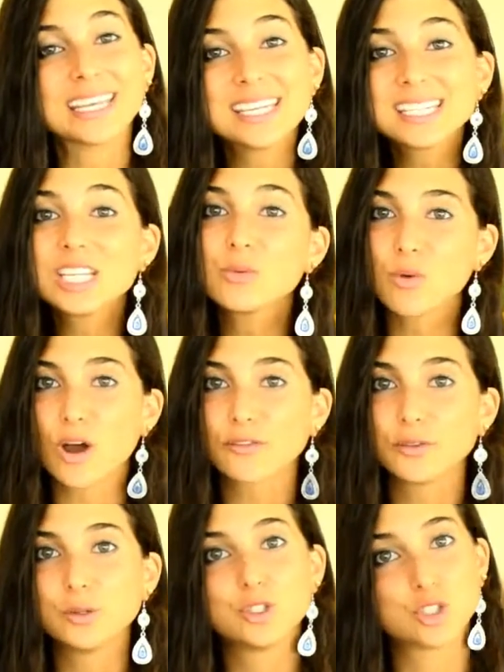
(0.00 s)
easy raw
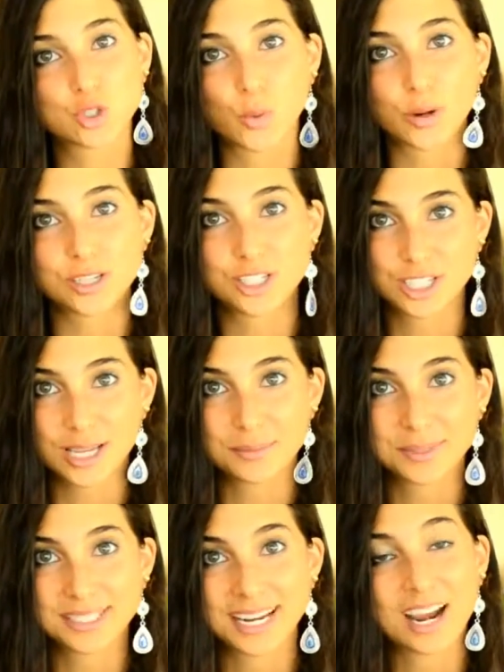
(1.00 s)
food storage
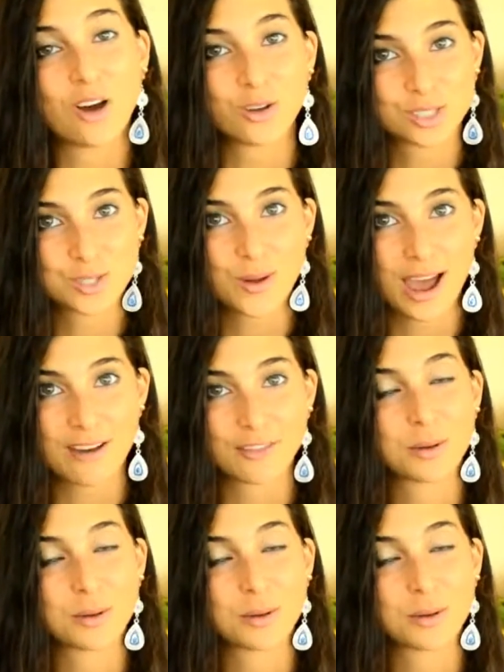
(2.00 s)
tips that I also have